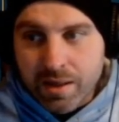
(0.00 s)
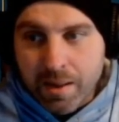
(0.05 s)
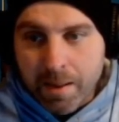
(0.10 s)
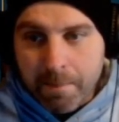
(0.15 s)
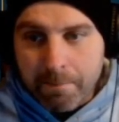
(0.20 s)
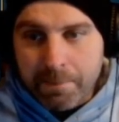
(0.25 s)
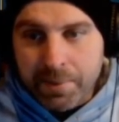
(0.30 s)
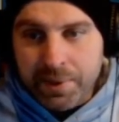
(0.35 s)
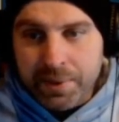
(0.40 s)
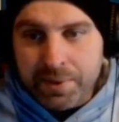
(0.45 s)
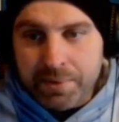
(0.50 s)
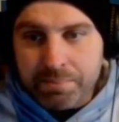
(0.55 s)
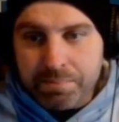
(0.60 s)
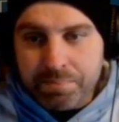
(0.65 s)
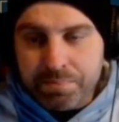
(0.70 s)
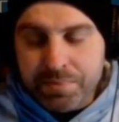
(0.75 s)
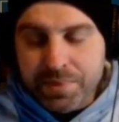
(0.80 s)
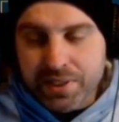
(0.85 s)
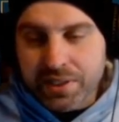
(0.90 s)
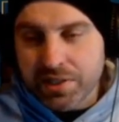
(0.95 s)
but
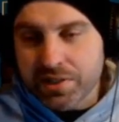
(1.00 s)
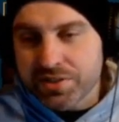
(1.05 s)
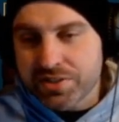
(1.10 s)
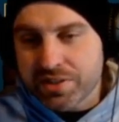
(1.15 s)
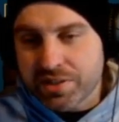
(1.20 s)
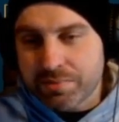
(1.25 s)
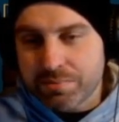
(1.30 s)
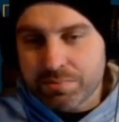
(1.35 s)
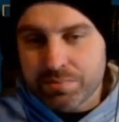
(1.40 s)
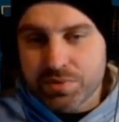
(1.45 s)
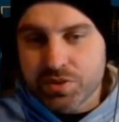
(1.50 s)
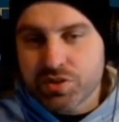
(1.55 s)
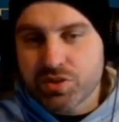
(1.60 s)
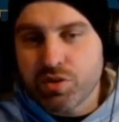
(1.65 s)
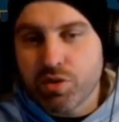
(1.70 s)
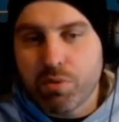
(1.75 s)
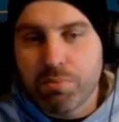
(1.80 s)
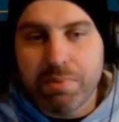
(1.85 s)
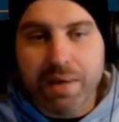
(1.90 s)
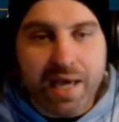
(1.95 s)
because I'm
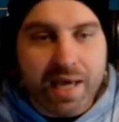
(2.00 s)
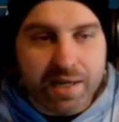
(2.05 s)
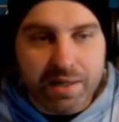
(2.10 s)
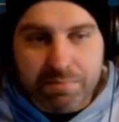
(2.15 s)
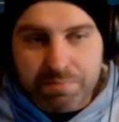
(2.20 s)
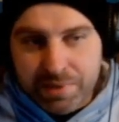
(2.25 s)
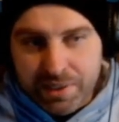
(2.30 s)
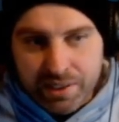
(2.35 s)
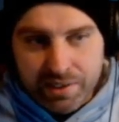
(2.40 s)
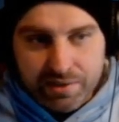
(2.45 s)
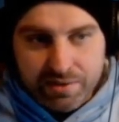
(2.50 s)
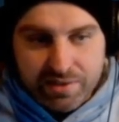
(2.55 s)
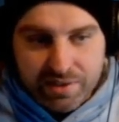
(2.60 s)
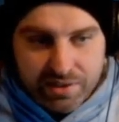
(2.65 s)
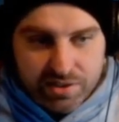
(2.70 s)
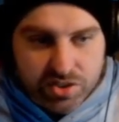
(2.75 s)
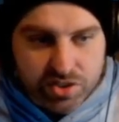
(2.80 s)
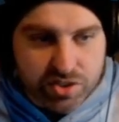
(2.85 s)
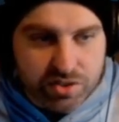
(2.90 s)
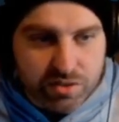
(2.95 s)
so bad at paying
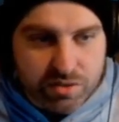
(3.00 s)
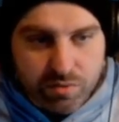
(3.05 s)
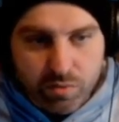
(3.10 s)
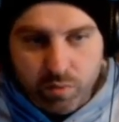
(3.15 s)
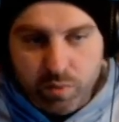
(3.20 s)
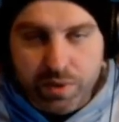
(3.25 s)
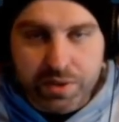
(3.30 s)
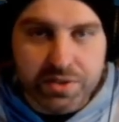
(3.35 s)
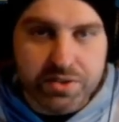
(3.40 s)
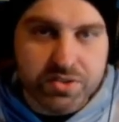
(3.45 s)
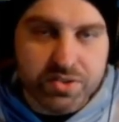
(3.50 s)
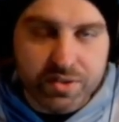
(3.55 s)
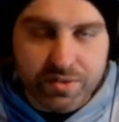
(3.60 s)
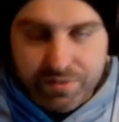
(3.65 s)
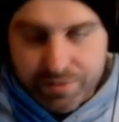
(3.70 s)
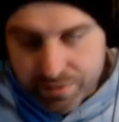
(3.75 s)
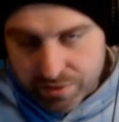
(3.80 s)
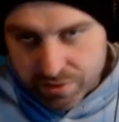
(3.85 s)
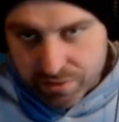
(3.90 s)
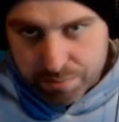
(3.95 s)
attention, when is the
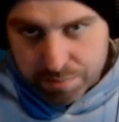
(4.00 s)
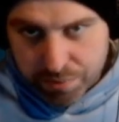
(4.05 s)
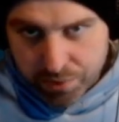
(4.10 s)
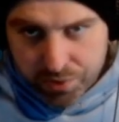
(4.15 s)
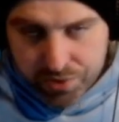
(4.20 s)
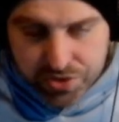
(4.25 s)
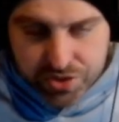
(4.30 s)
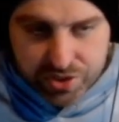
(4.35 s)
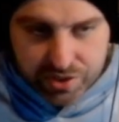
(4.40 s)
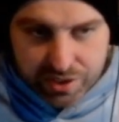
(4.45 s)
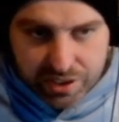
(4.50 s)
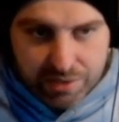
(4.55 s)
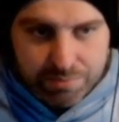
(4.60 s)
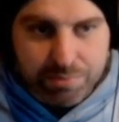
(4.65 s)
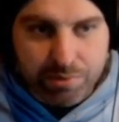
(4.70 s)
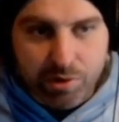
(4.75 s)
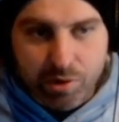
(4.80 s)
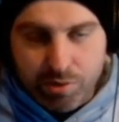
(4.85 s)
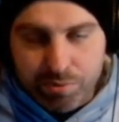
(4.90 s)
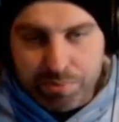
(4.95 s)
potion keep
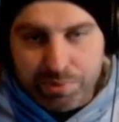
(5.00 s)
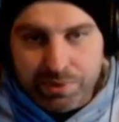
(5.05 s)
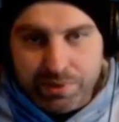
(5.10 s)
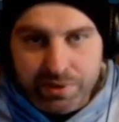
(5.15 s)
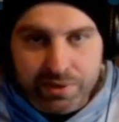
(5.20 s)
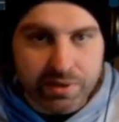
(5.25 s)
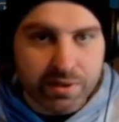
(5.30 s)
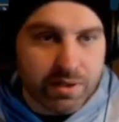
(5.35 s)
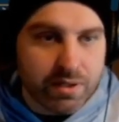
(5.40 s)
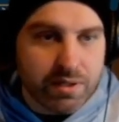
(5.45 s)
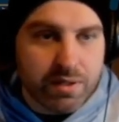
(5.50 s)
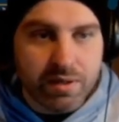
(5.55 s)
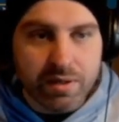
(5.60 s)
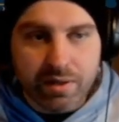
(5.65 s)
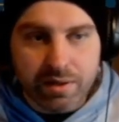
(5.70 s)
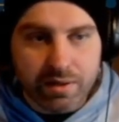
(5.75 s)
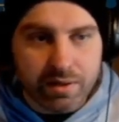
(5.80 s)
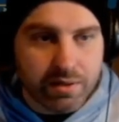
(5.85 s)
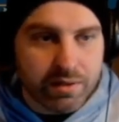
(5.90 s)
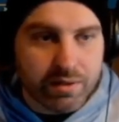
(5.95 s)
open,
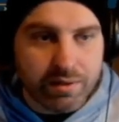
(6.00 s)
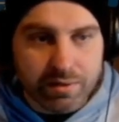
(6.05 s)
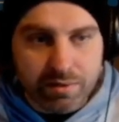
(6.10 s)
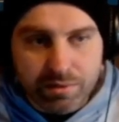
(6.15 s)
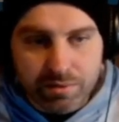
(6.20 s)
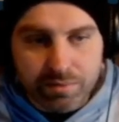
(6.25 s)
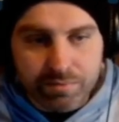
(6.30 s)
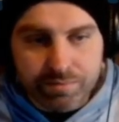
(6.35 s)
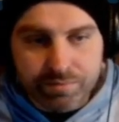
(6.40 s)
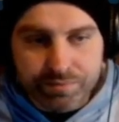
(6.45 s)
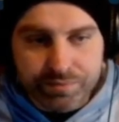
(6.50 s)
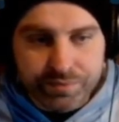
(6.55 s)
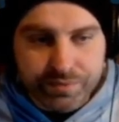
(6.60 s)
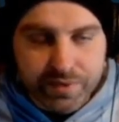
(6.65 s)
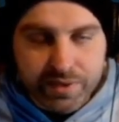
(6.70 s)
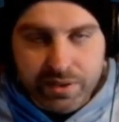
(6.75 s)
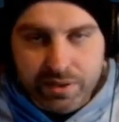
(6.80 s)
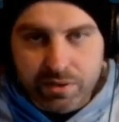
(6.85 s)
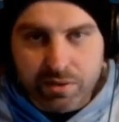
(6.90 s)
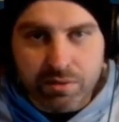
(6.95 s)

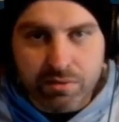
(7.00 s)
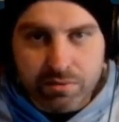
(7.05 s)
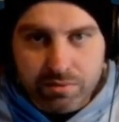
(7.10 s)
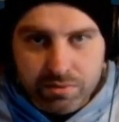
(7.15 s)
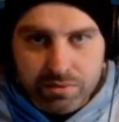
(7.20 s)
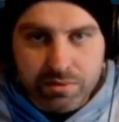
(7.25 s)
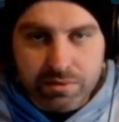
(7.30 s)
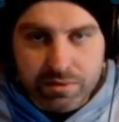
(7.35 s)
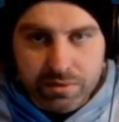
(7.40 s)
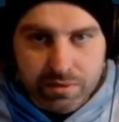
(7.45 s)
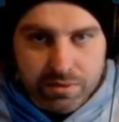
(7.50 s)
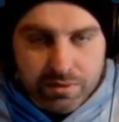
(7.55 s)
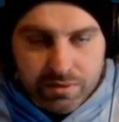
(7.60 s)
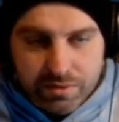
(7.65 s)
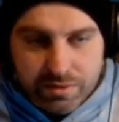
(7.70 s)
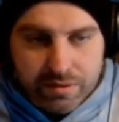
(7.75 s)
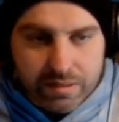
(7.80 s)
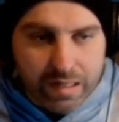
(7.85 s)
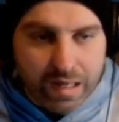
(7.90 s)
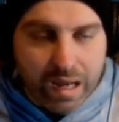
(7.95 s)
you know,
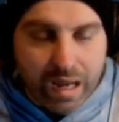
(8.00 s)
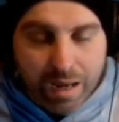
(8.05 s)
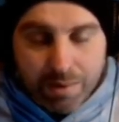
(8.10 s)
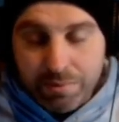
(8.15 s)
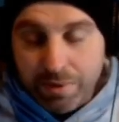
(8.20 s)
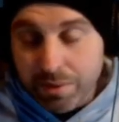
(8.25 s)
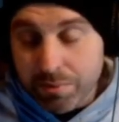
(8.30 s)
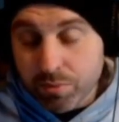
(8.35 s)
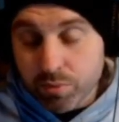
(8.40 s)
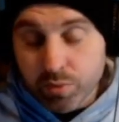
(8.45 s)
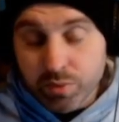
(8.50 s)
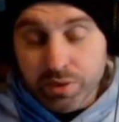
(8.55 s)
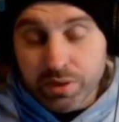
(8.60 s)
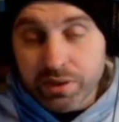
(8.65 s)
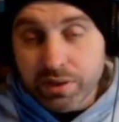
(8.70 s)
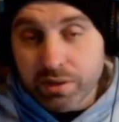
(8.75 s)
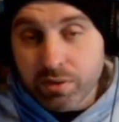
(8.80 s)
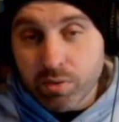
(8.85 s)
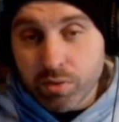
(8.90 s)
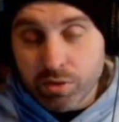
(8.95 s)
I'm
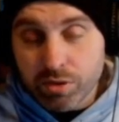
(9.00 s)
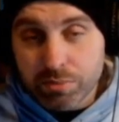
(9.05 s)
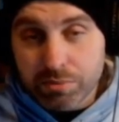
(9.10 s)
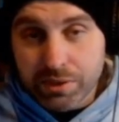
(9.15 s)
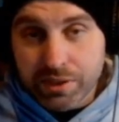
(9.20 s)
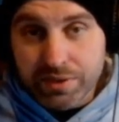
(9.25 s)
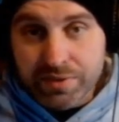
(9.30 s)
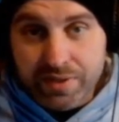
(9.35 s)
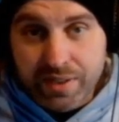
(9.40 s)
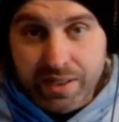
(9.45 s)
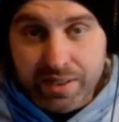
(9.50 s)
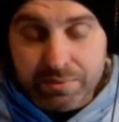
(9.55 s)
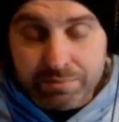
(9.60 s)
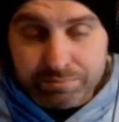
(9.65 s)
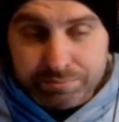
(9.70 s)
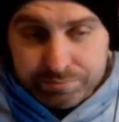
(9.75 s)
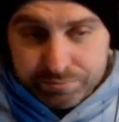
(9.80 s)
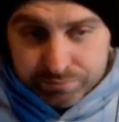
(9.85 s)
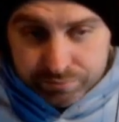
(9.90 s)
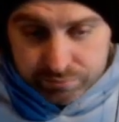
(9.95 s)
really horrible at that.
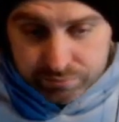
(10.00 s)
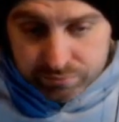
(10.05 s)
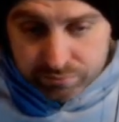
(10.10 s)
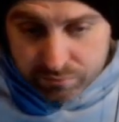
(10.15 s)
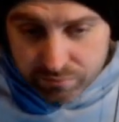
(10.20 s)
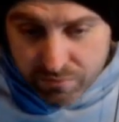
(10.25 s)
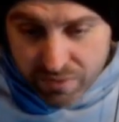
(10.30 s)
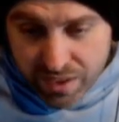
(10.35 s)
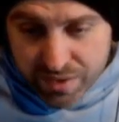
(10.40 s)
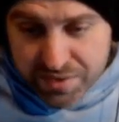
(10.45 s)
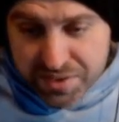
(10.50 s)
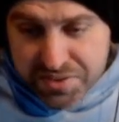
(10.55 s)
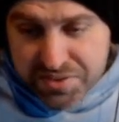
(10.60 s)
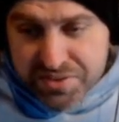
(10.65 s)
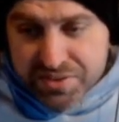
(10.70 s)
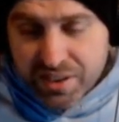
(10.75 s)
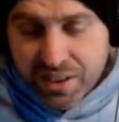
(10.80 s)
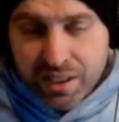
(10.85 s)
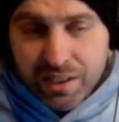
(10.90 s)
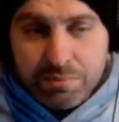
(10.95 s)
This
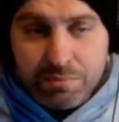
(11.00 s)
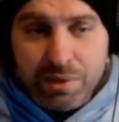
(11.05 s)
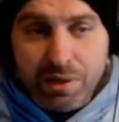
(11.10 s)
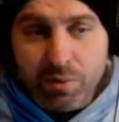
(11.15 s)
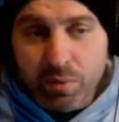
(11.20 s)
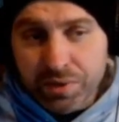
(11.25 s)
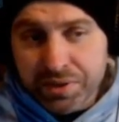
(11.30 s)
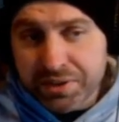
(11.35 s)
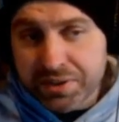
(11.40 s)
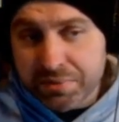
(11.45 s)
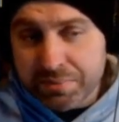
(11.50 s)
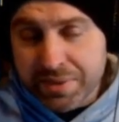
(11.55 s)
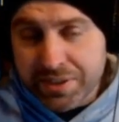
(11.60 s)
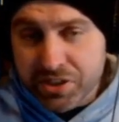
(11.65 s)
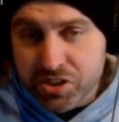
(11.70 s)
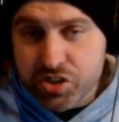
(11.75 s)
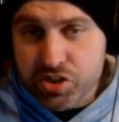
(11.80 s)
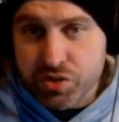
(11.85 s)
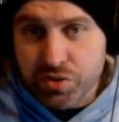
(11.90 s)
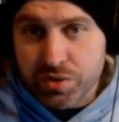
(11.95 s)
time I wanted to make
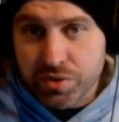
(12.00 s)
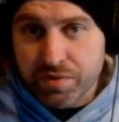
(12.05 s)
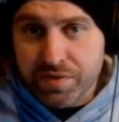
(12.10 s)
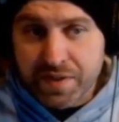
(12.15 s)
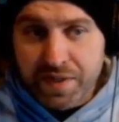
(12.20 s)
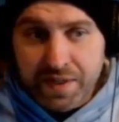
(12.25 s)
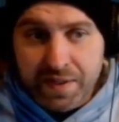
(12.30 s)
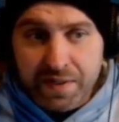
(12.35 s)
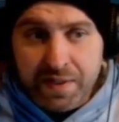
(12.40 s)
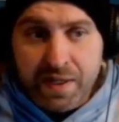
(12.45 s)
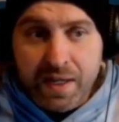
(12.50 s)
sure that